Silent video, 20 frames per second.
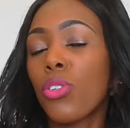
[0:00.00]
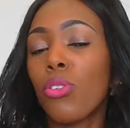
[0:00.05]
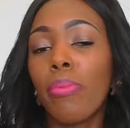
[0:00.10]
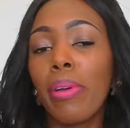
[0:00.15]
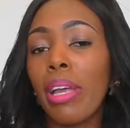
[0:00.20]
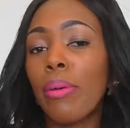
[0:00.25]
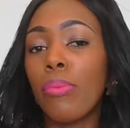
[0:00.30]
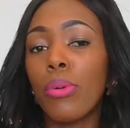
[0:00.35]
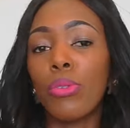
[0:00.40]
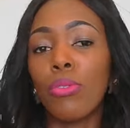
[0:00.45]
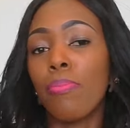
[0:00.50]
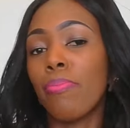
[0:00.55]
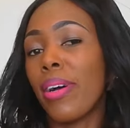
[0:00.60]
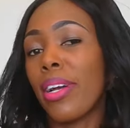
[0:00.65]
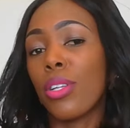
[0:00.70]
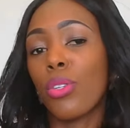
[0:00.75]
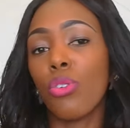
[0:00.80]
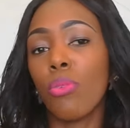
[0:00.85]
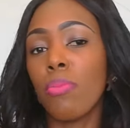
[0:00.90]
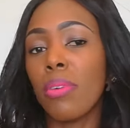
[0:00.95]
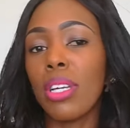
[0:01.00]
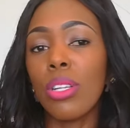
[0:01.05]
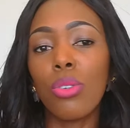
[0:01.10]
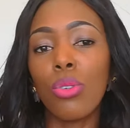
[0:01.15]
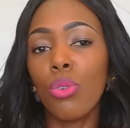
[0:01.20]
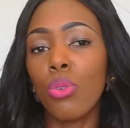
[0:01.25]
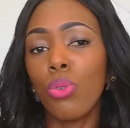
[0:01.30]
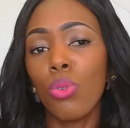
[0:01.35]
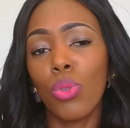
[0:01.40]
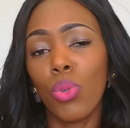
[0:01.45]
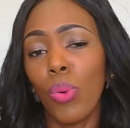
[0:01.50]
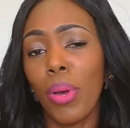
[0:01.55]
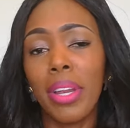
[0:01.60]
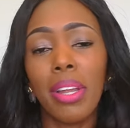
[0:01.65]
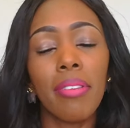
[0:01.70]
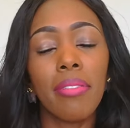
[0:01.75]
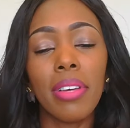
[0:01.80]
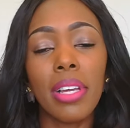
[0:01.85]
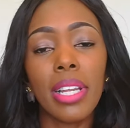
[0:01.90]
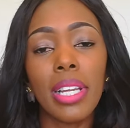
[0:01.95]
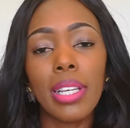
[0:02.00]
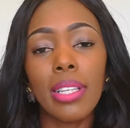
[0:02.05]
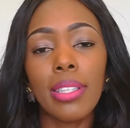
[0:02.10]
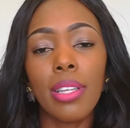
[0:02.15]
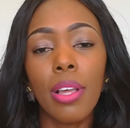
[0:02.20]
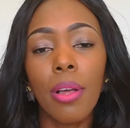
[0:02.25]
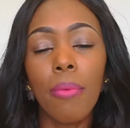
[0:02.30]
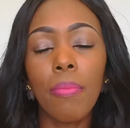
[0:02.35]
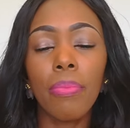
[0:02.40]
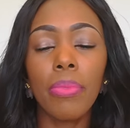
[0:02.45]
to be able to buy tomatoes or whatever it is.